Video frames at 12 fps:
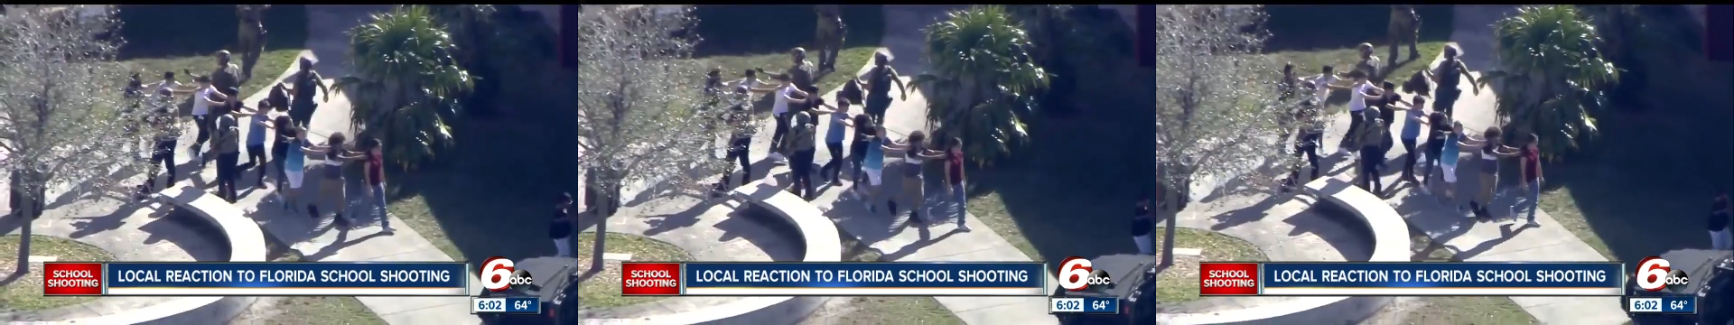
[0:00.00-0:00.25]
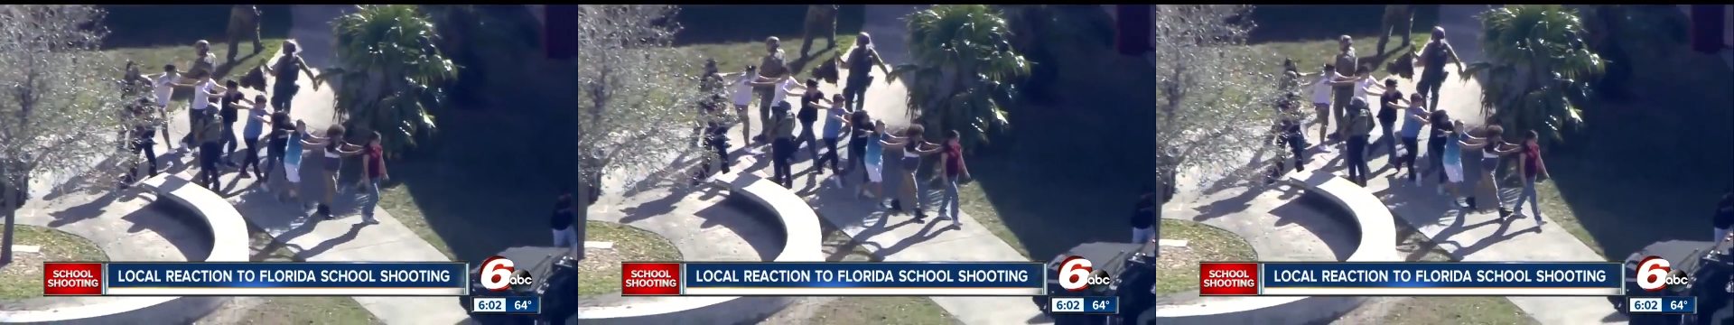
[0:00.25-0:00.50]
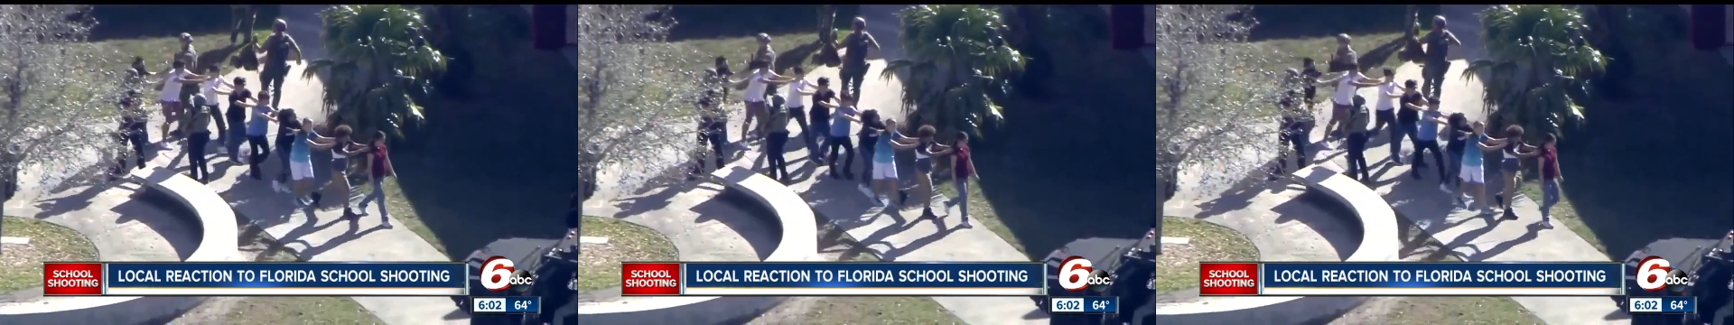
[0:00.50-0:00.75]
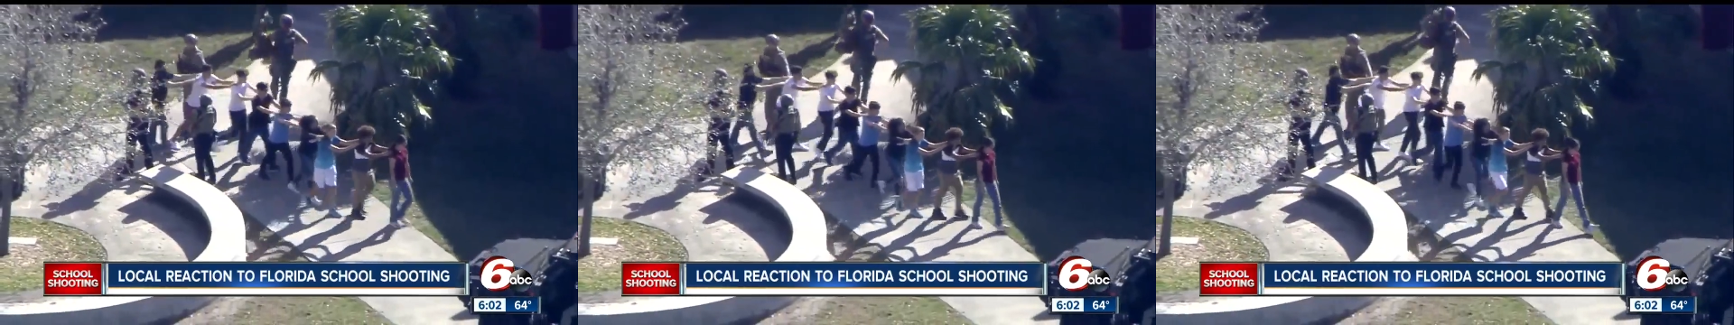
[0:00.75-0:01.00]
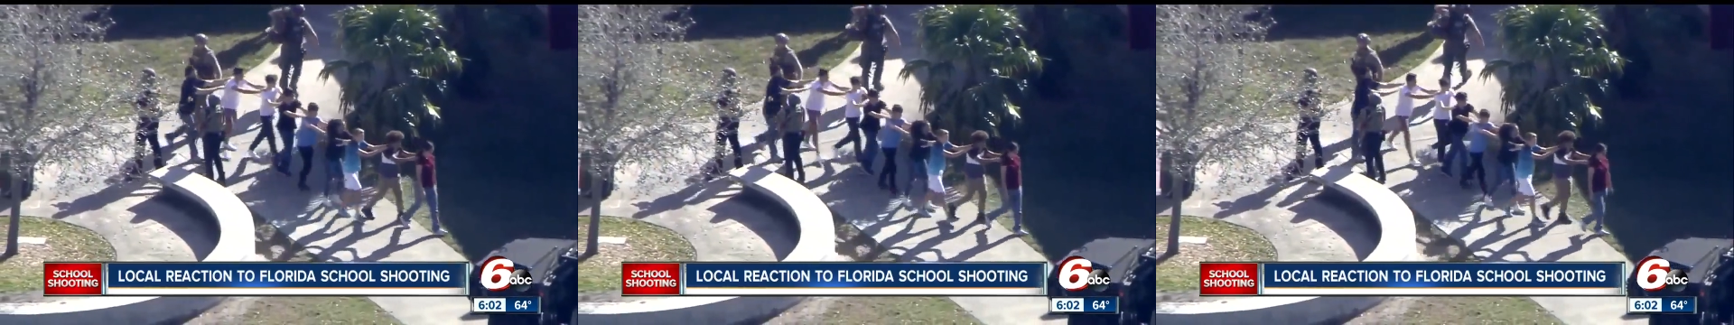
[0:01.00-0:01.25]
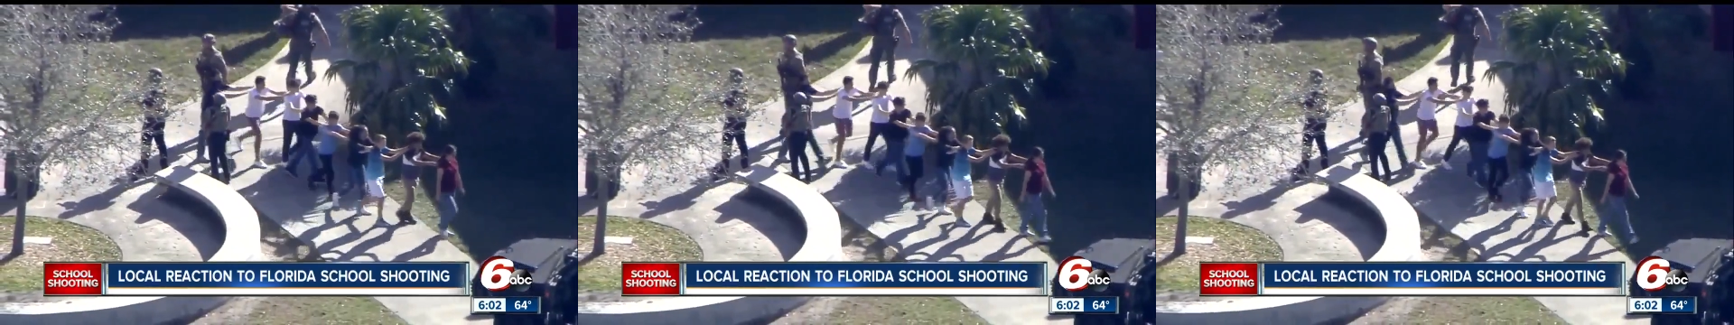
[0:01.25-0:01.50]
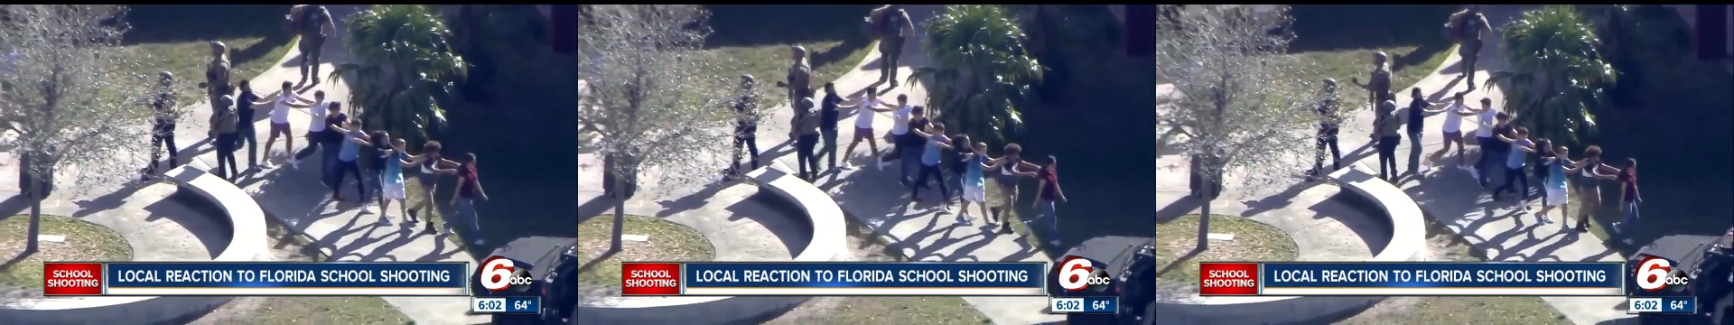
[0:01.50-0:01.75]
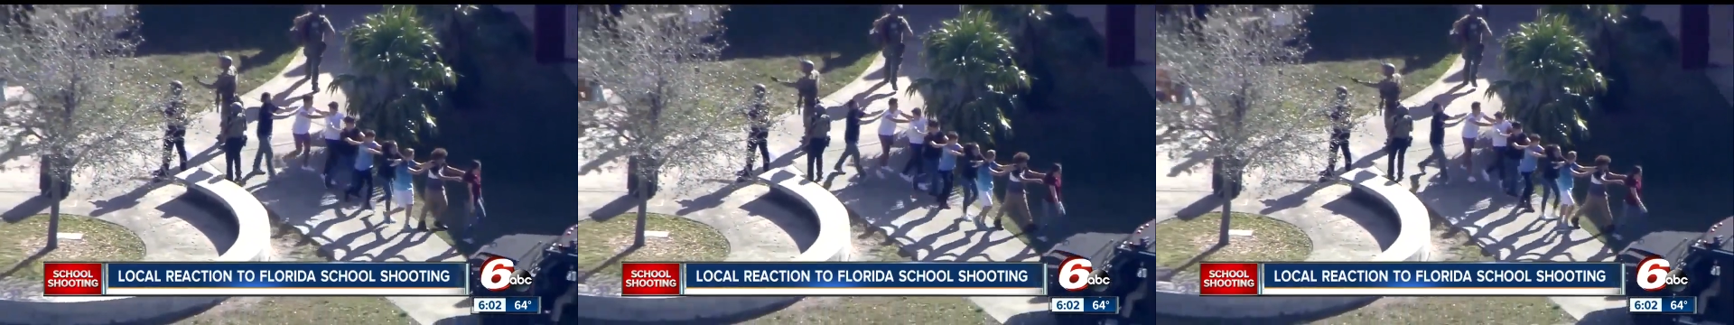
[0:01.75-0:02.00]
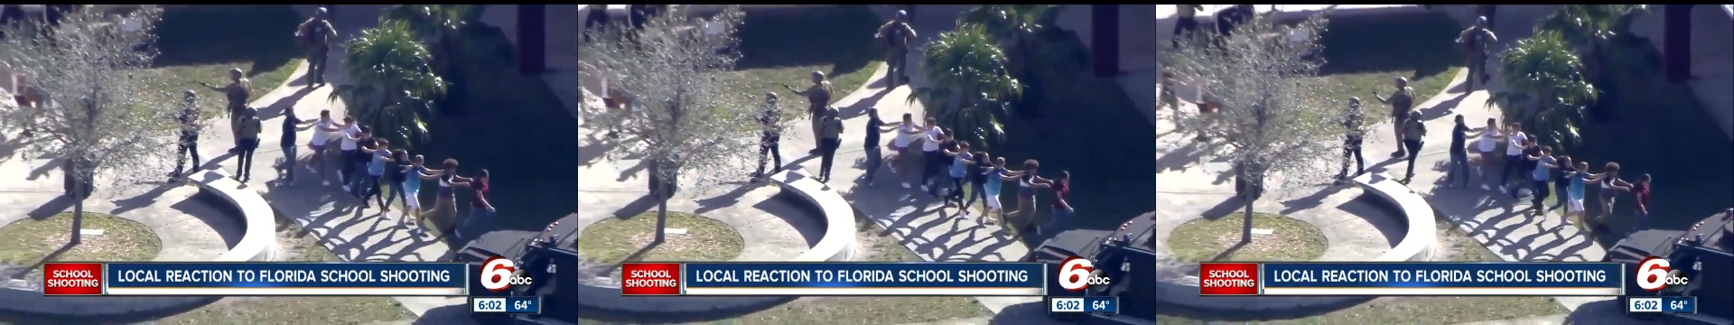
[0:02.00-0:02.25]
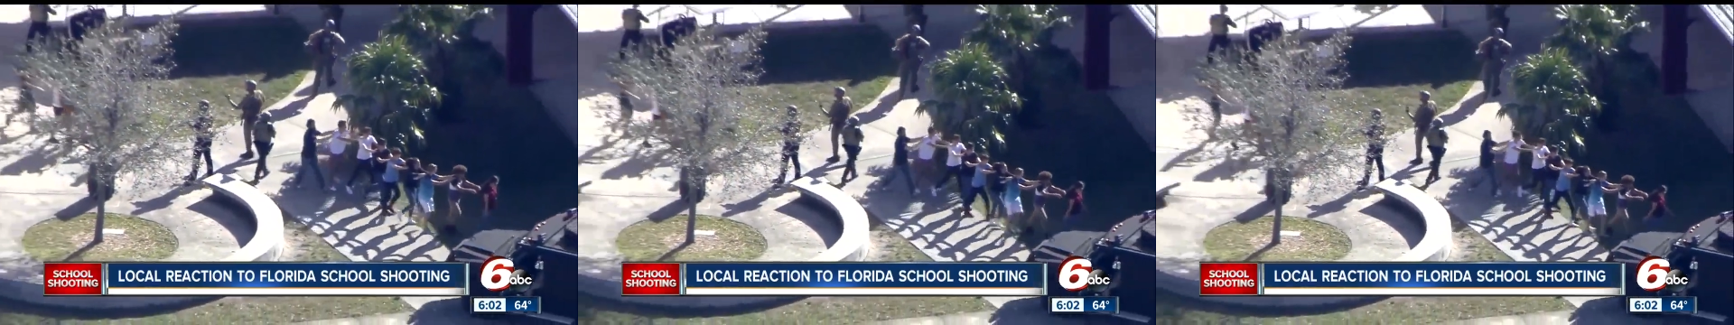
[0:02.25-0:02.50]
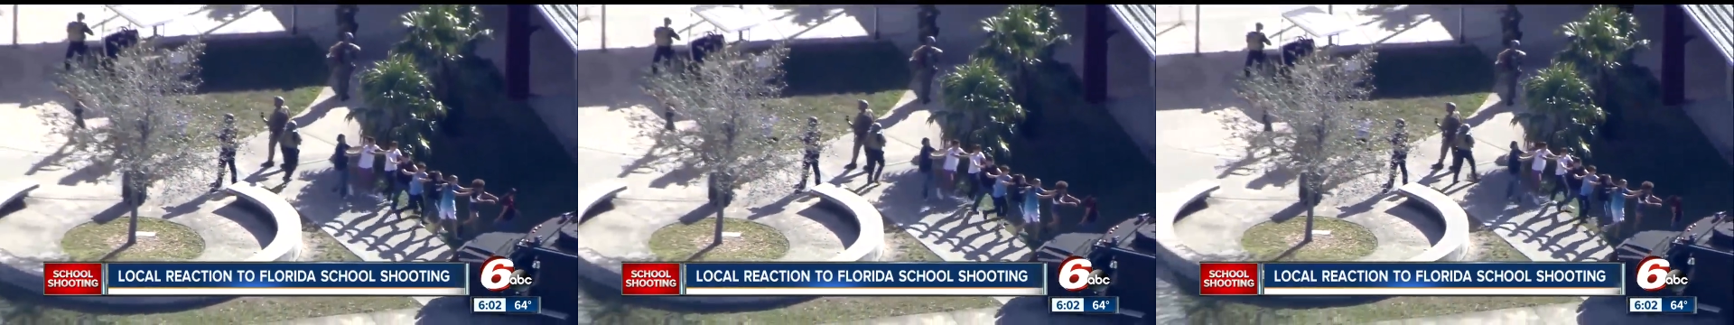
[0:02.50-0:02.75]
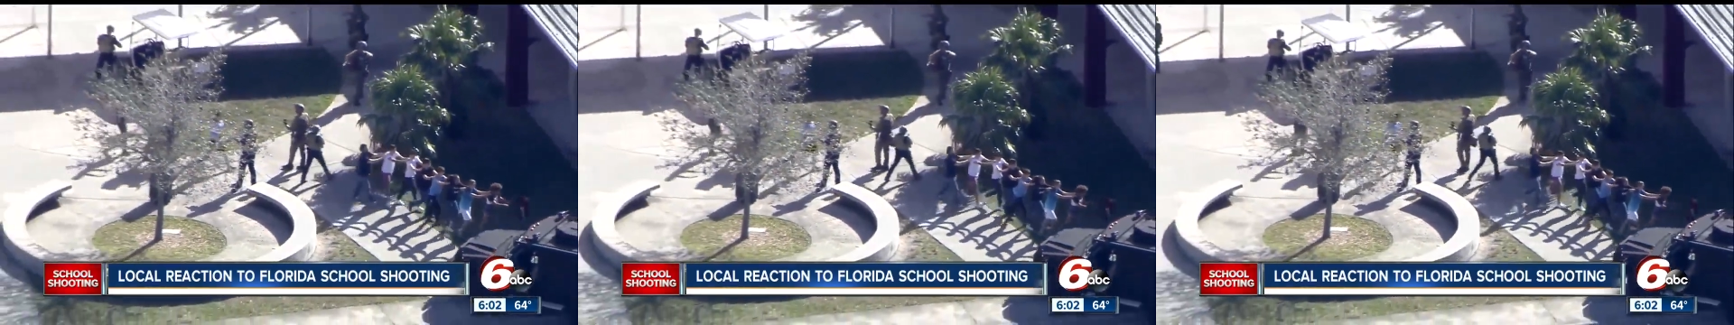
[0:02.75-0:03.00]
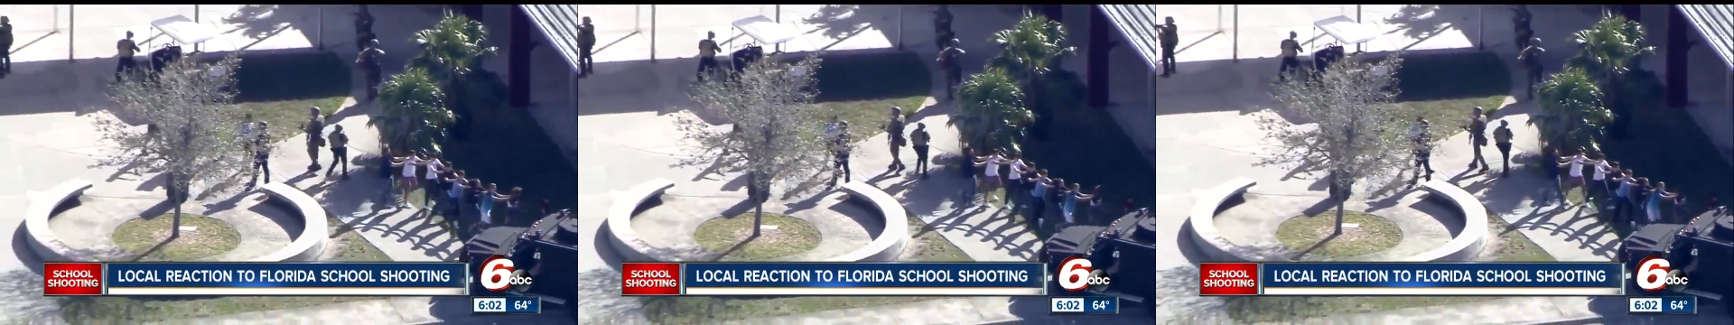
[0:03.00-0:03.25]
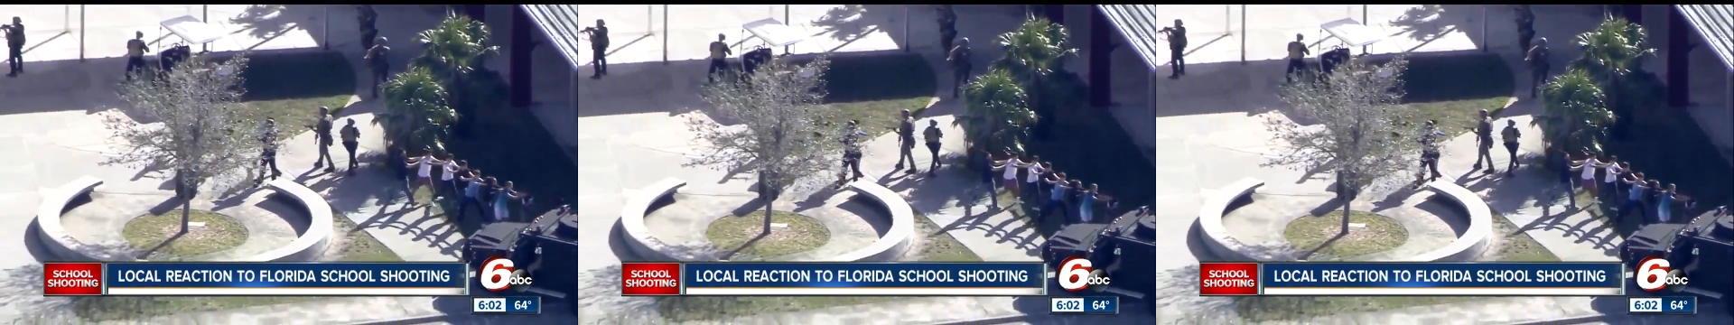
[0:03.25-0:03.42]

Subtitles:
No face is visible, so there are no lips to read.